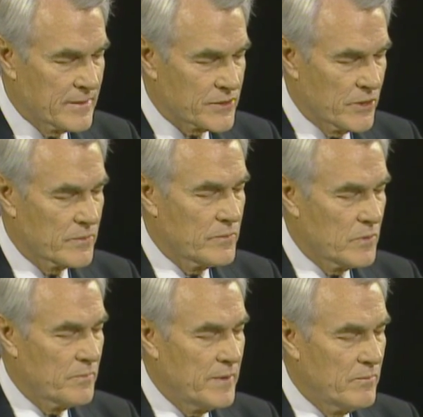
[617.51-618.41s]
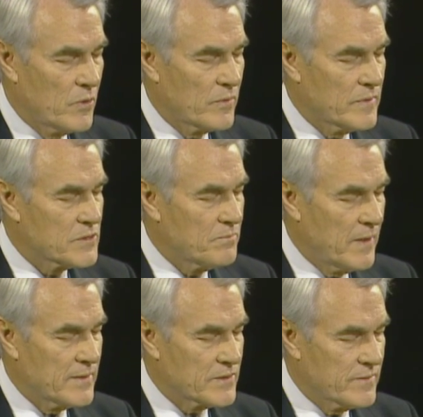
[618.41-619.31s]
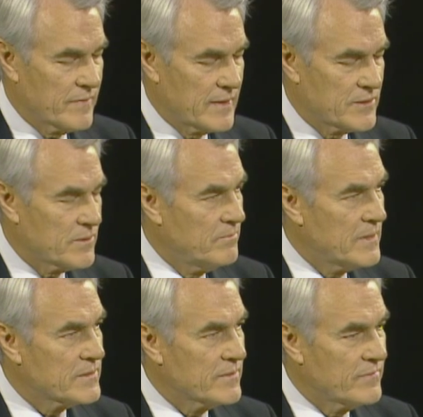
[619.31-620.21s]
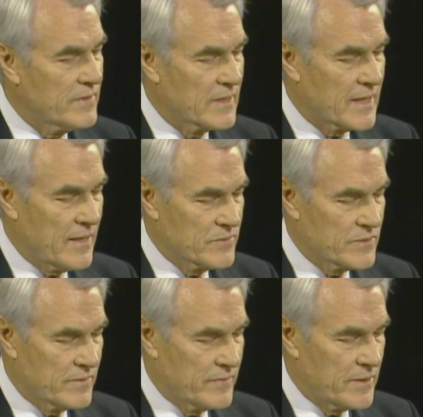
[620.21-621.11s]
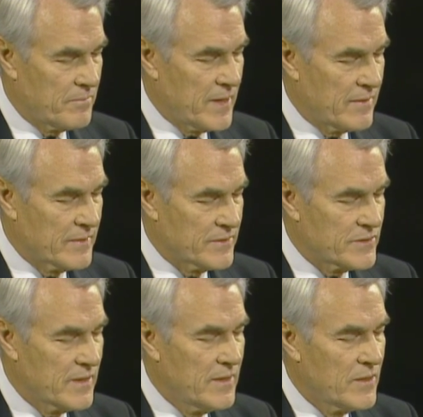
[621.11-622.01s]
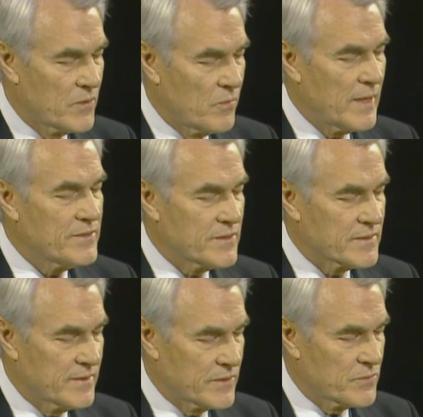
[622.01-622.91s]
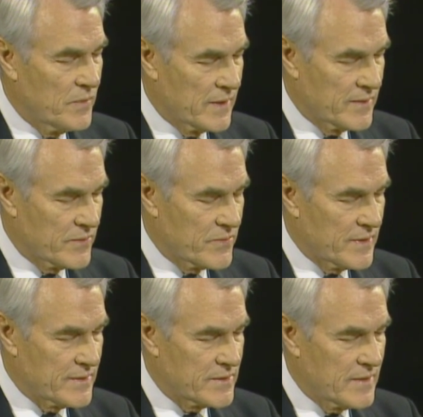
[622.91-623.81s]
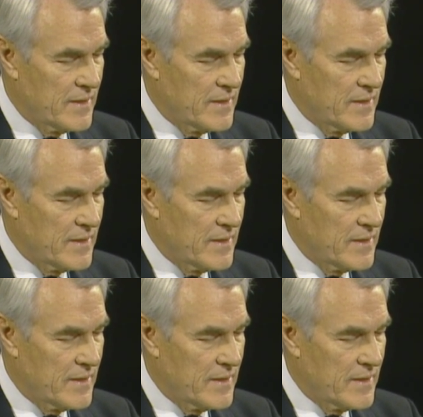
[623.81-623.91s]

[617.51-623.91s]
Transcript: Children will be more responsive and submissive to the counsel of their parents. Righteousness will increase.